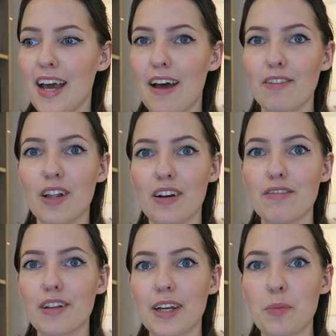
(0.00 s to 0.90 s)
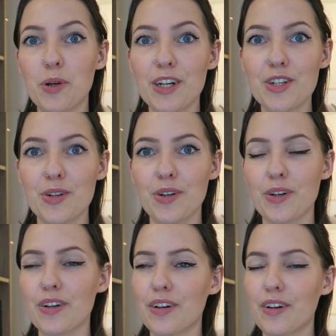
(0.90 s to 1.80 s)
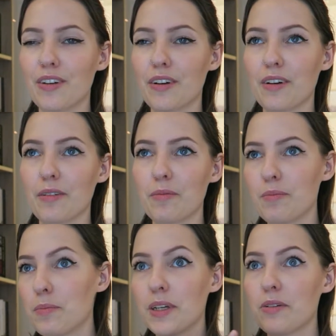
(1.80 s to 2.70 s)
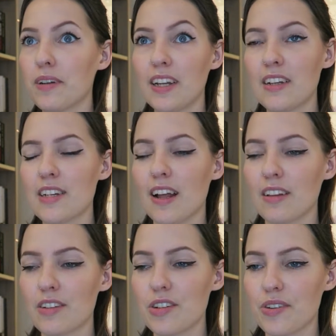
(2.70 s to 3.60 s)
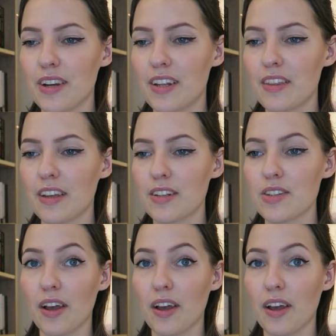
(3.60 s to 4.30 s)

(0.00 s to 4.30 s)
have a lot of like pressure on a big reading challenge or anything,